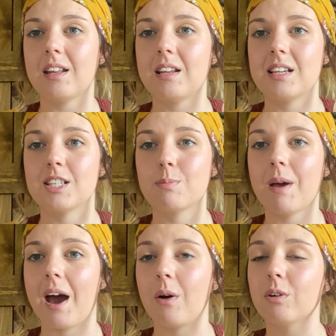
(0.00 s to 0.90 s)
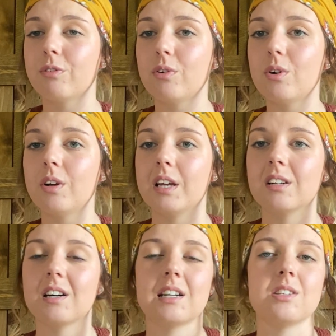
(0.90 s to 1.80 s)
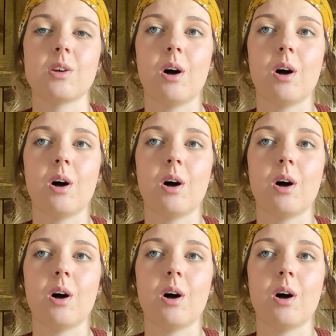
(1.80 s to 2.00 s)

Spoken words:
and he is powerful, and God is